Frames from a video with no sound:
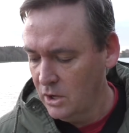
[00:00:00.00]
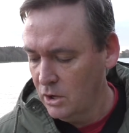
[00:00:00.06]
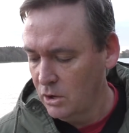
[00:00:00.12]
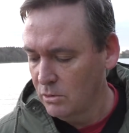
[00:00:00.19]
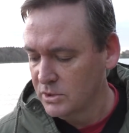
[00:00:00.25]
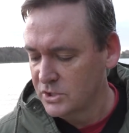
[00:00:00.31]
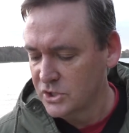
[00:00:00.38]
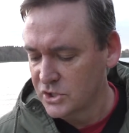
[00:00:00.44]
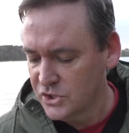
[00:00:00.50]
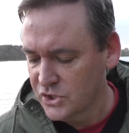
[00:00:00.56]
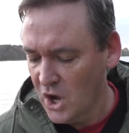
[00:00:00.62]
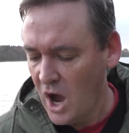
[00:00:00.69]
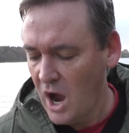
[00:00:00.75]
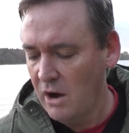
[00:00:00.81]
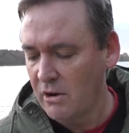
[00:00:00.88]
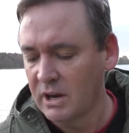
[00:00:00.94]
who are
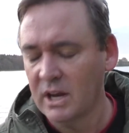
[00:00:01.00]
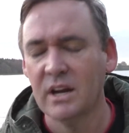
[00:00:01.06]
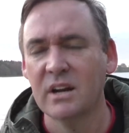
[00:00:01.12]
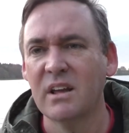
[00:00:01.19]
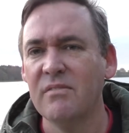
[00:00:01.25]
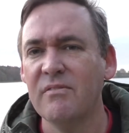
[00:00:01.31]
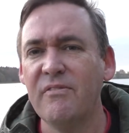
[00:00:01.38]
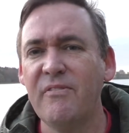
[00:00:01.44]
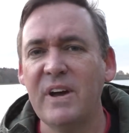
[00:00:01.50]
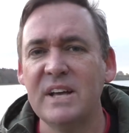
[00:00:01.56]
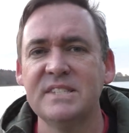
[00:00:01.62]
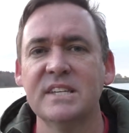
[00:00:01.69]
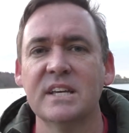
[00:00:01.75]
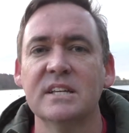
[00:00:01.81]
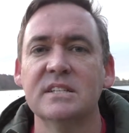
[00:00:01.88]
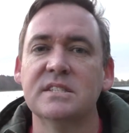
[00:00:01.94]
desiring and
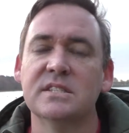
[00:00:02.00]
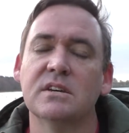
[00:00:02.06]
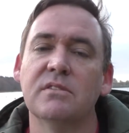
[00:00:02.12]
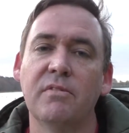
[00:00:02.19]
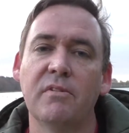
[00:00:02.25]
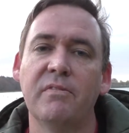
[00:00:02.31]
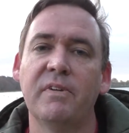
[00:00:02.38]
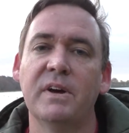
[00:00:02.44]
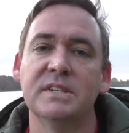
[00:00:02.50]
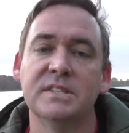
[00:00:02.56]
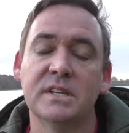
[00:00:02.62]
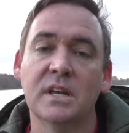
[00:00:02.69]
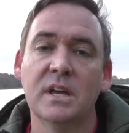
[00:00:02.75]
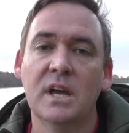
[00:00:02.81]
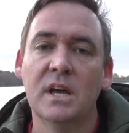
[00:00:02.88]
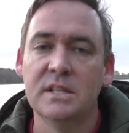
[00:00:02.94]
confessing and self-effacing.